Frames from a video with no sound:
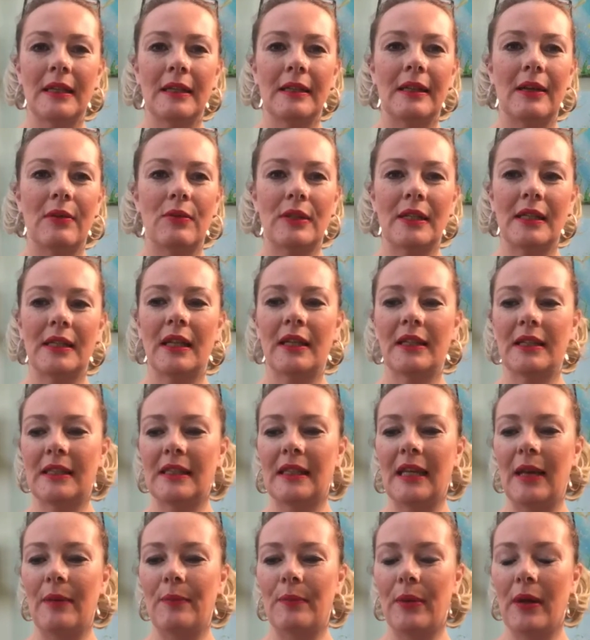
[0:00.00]
There was another
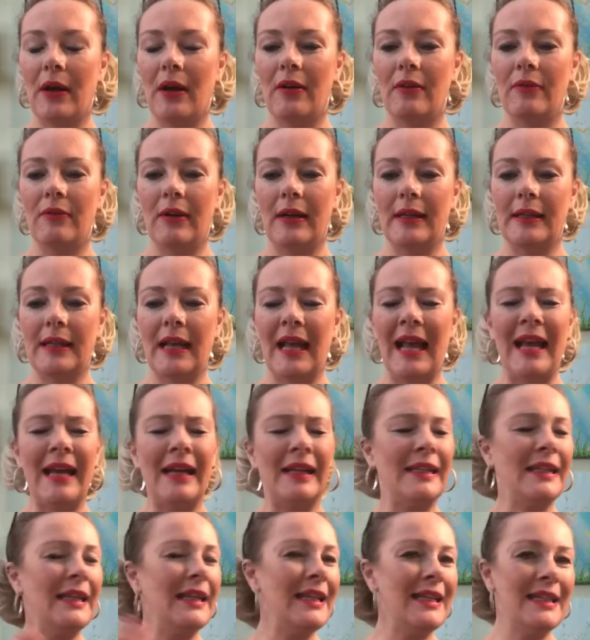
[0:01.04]
tip that I read
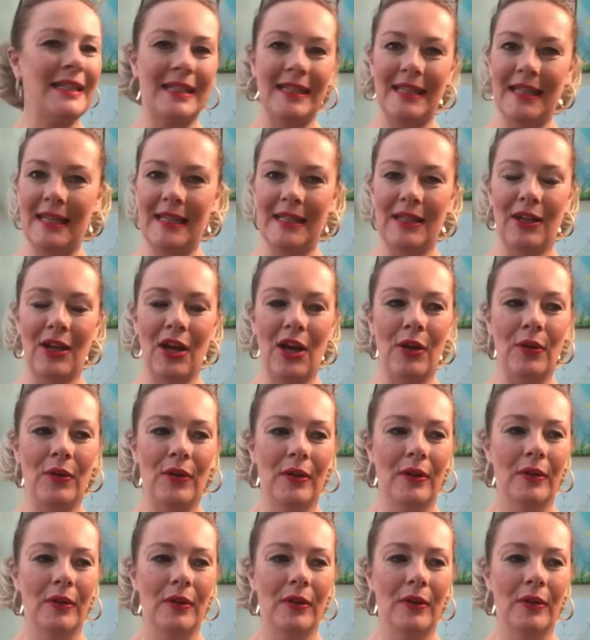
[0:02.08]
years and years ago.